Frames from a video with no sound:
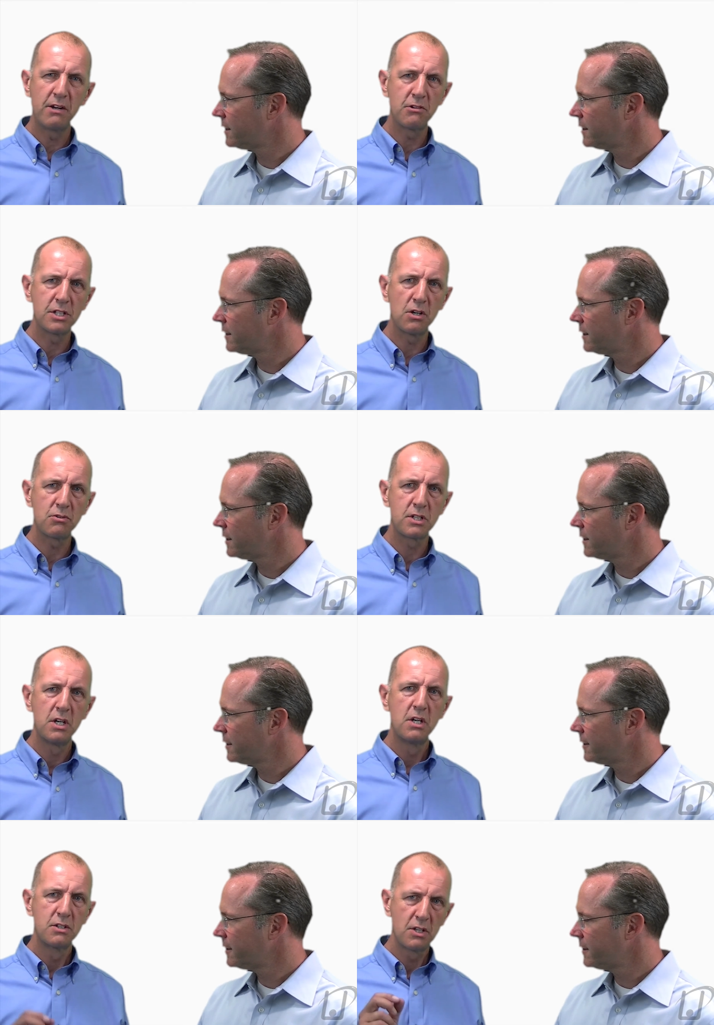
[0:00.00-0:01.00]
Speaker 1: better results.
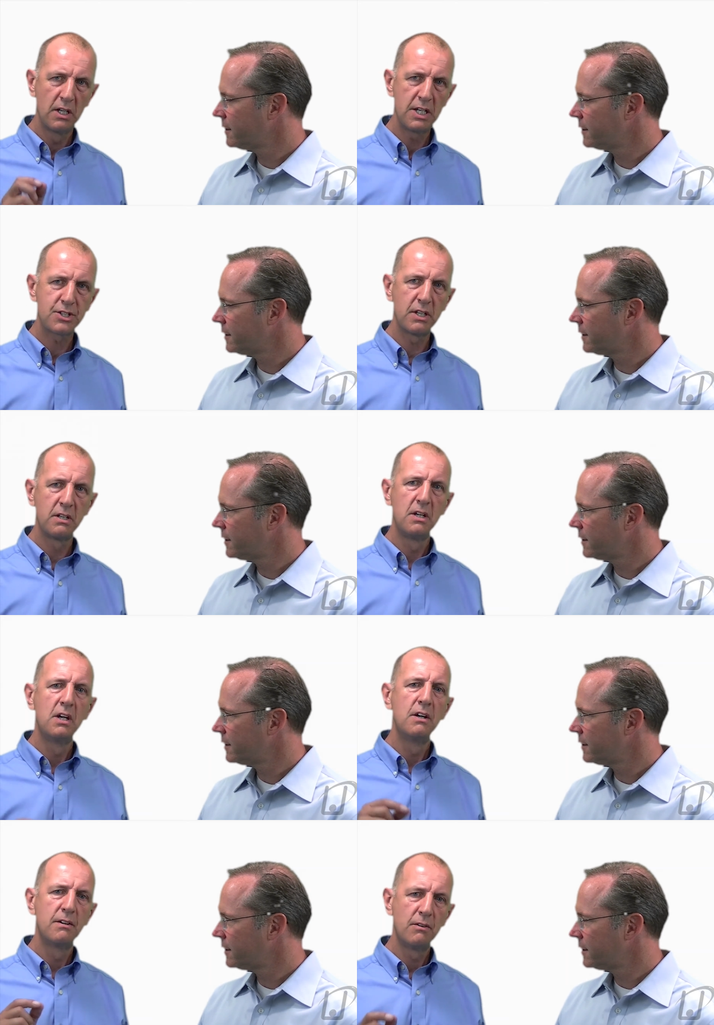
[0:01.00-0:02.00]
So listen,
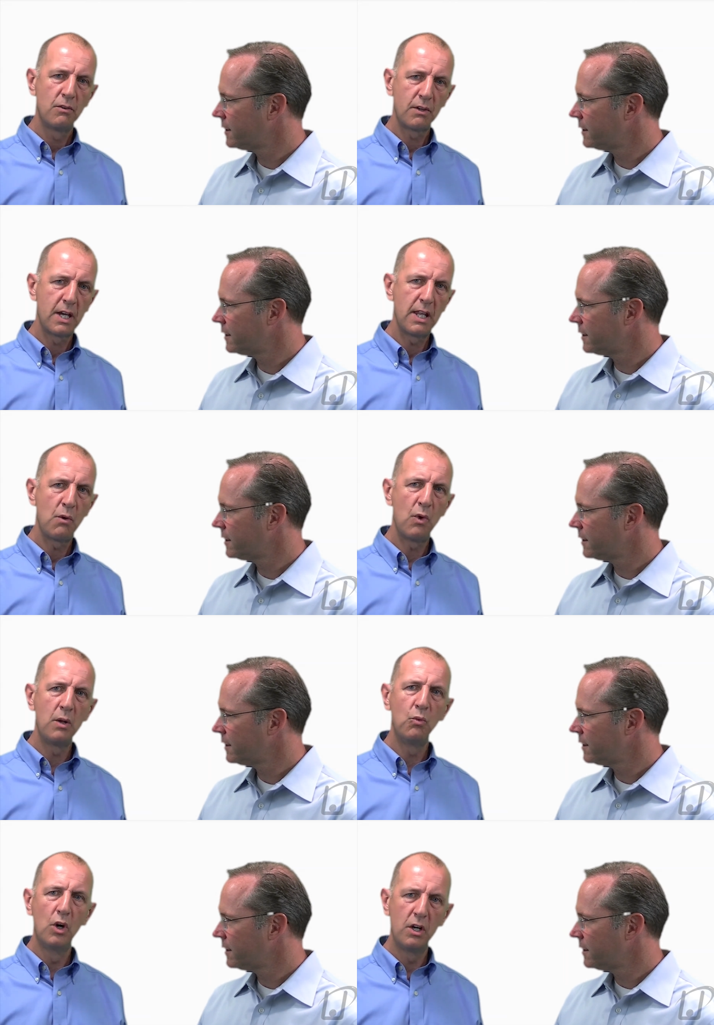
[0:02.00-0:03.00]
get that
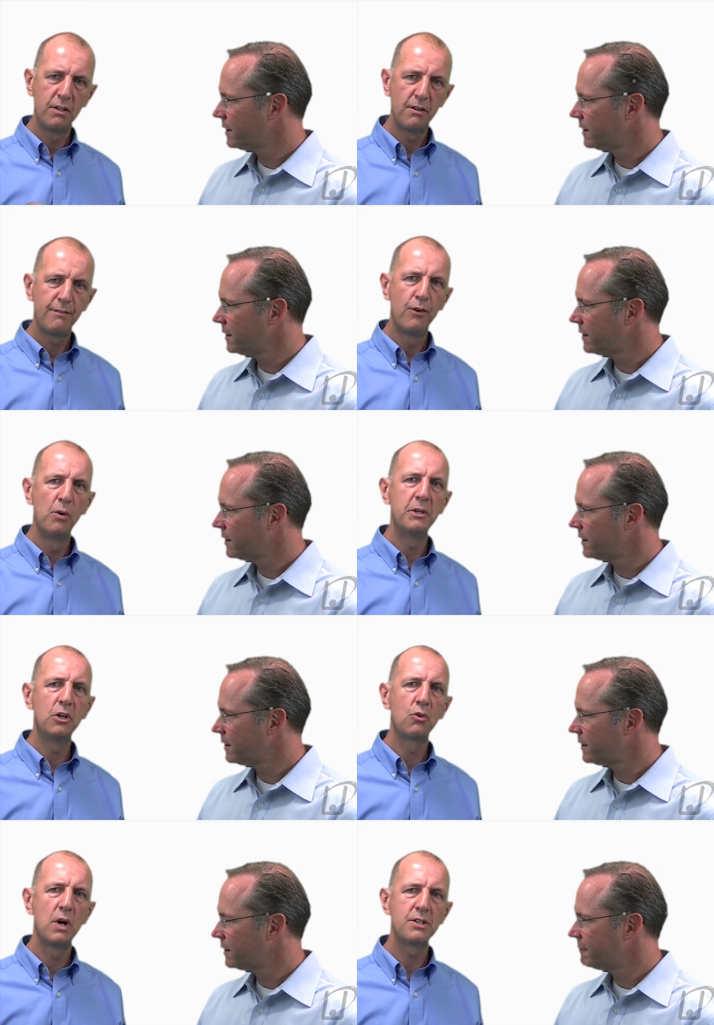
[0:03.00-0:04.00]
one word forming
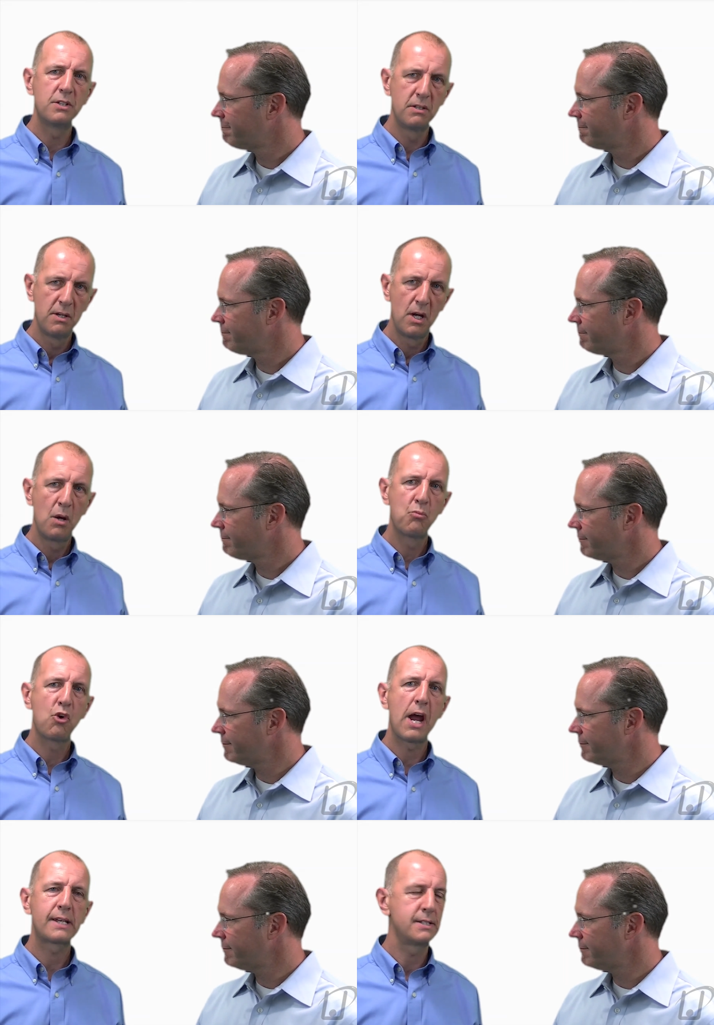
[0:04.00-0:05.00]
your question,
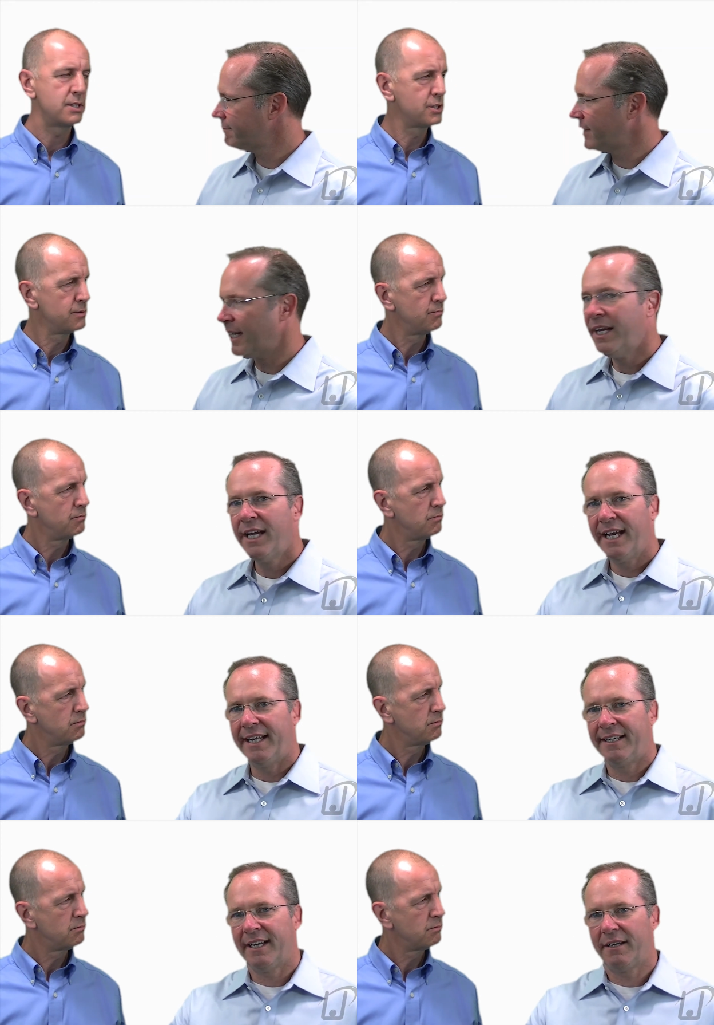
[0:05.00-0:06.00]
practice.
Speaker 2: Yeah.
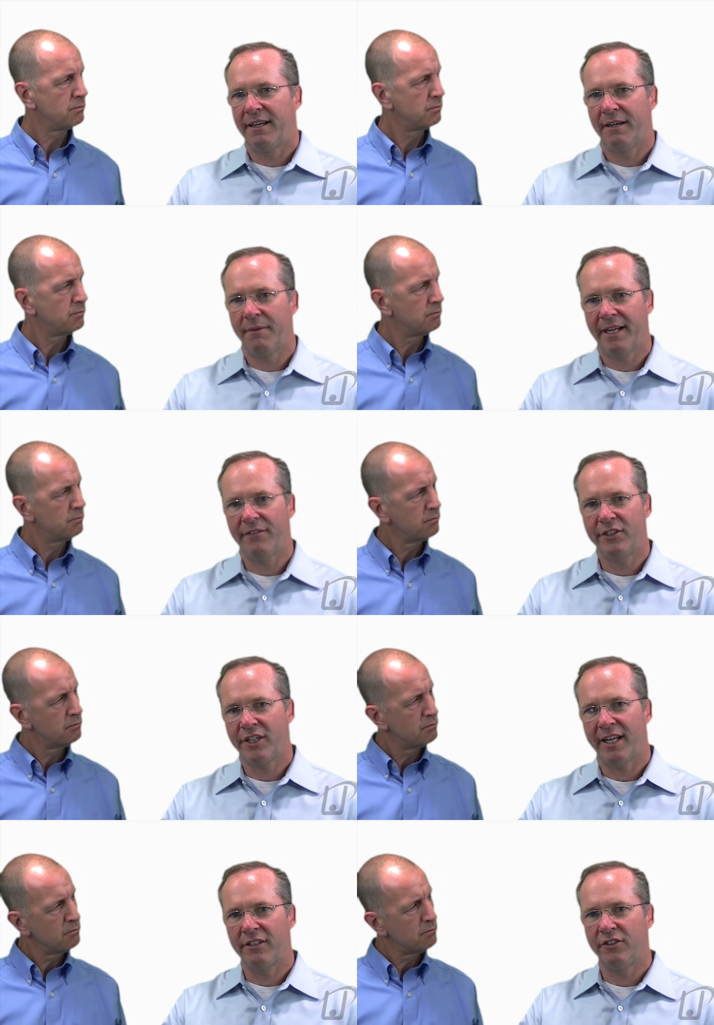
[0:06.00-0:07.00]
And uh, I might even
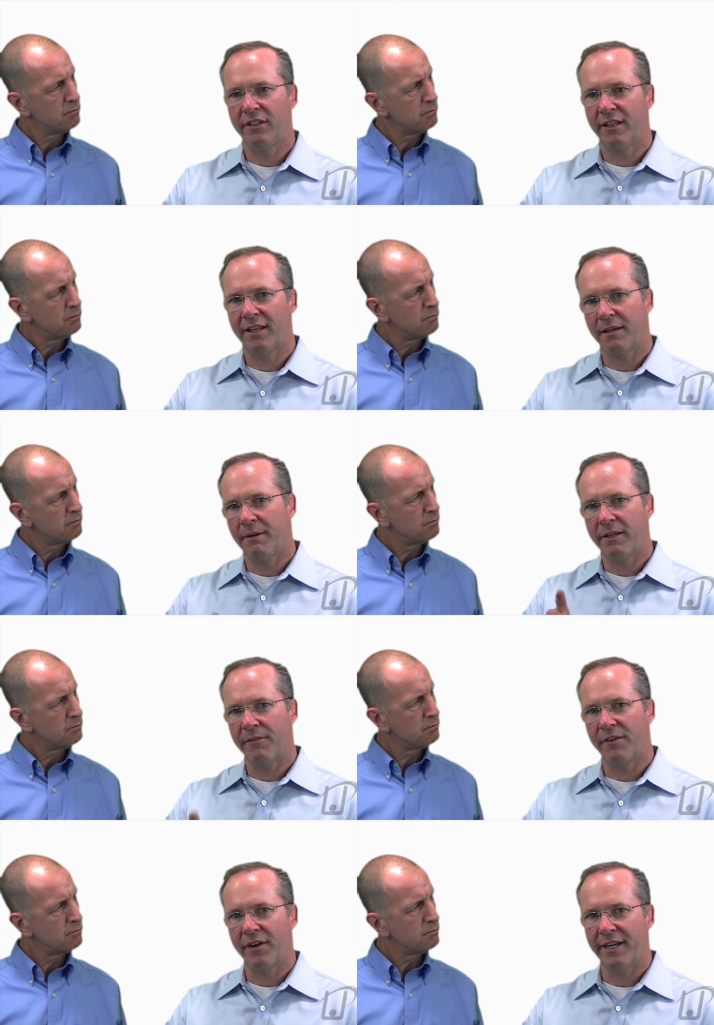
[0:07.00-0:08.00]
challenge you to think about your
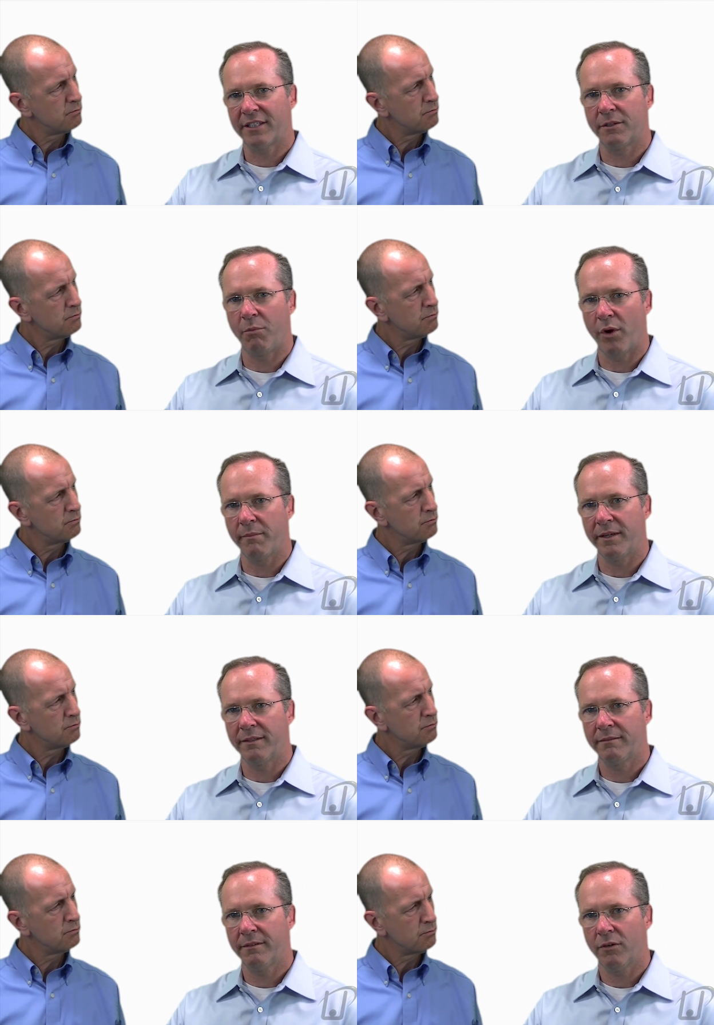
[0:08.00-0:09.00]
very next appointment.
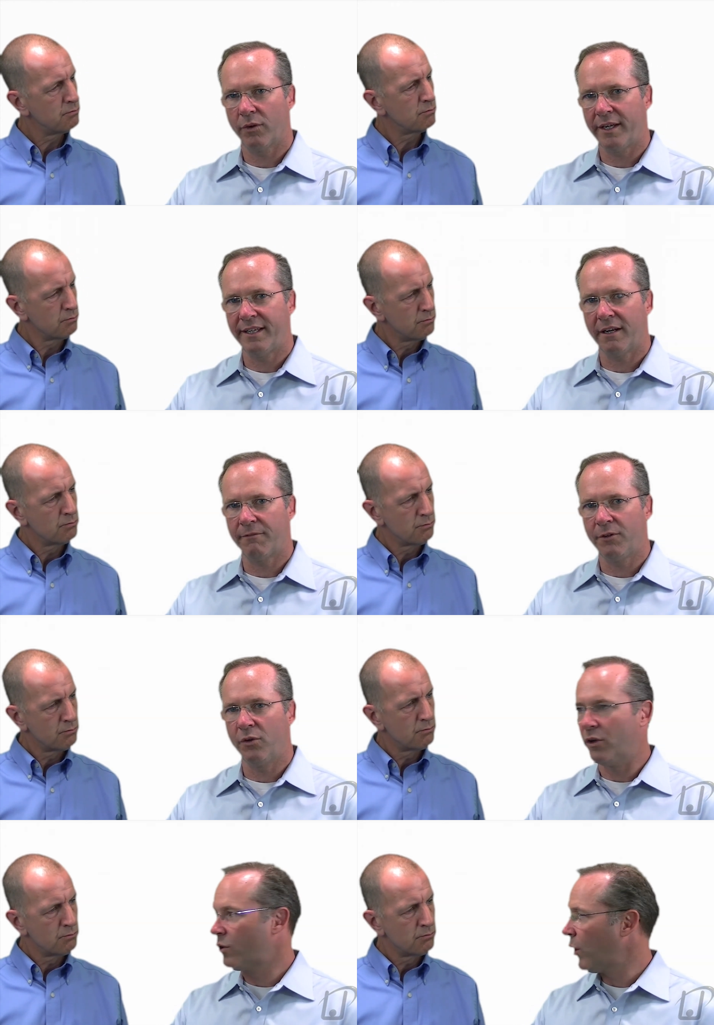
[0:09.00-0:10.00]
Write down a few
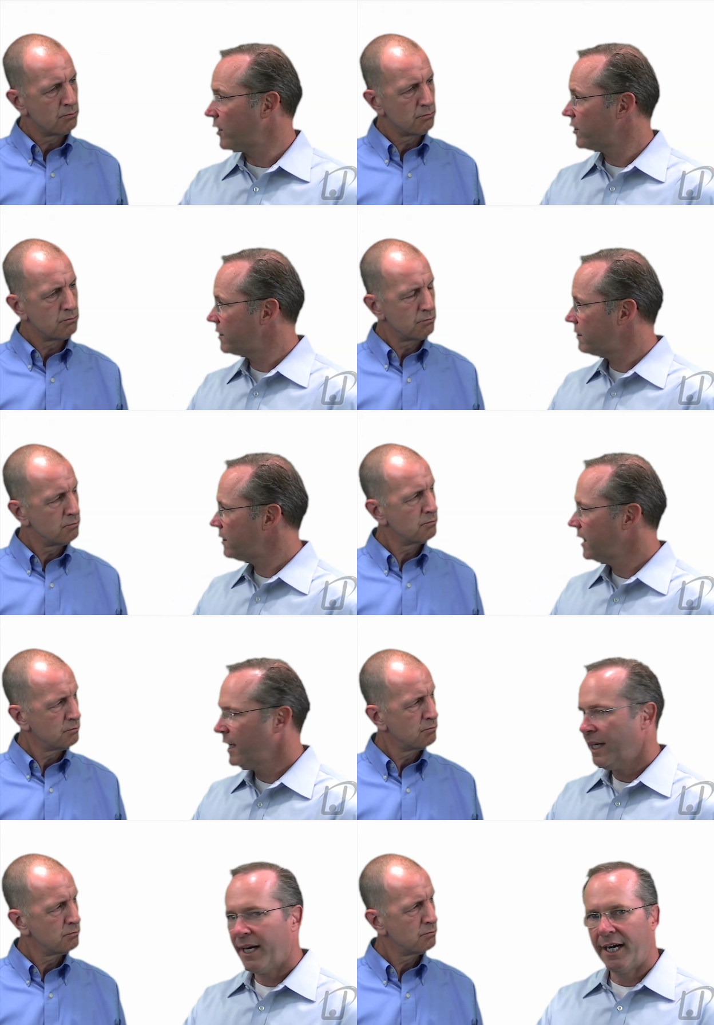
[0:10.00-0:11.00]
good questions
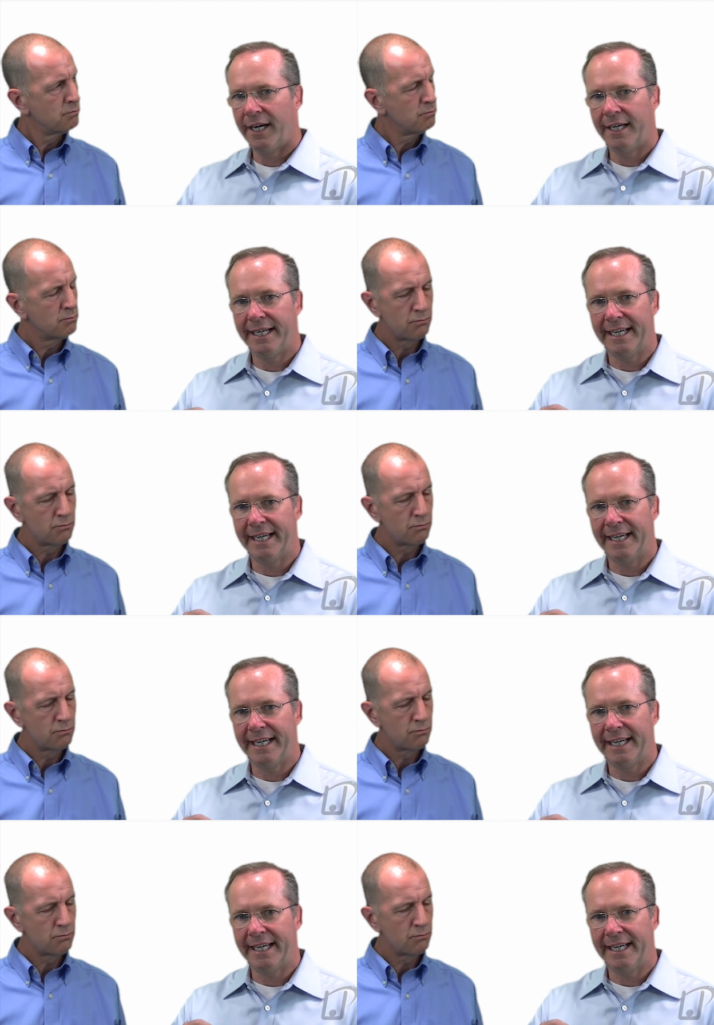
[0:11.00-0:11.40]
uh,